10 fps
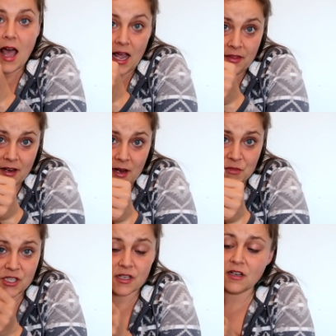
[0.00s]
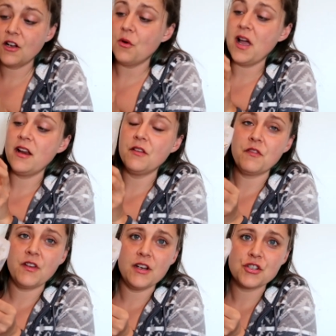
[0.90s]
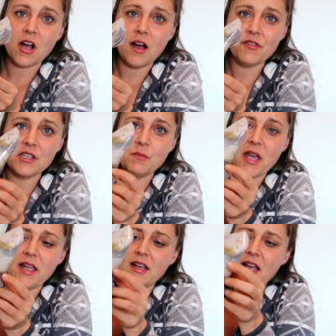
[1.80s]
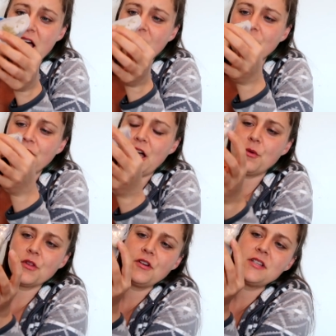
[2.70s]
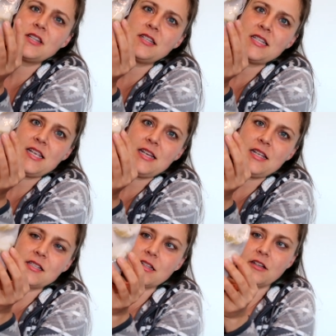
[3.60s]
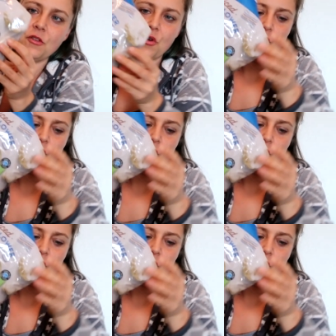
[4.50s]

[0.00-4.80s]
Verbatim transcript: I think I'm just gonna go ahead and finish off this bag of cauliflower. There is the teeniest little